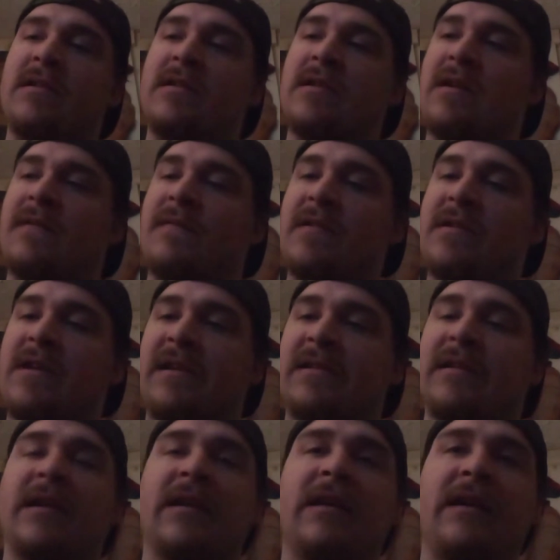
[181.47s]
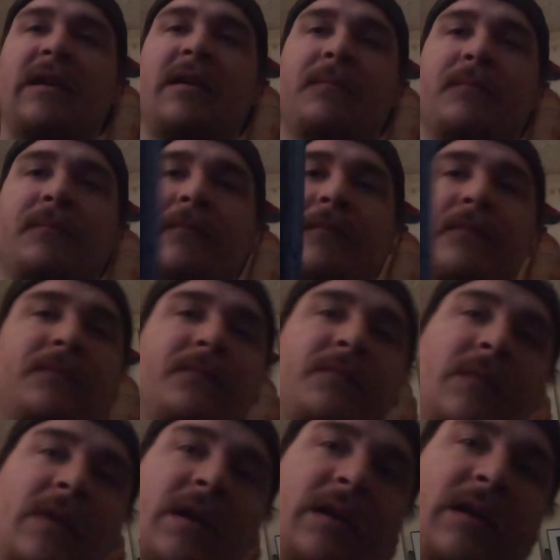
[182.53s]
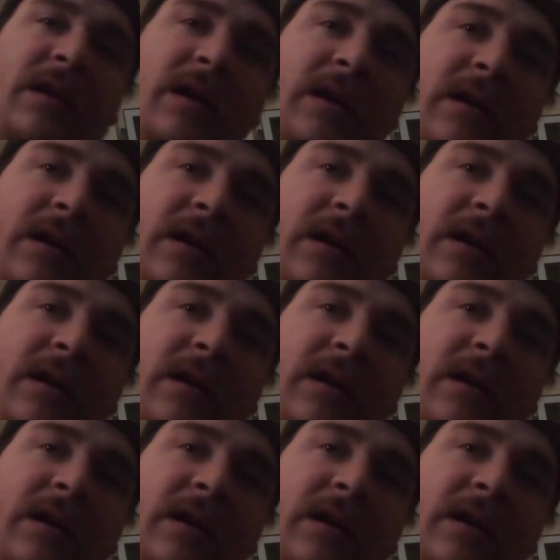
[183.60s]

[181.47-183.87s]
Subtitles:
Jennifer Jason Leigh in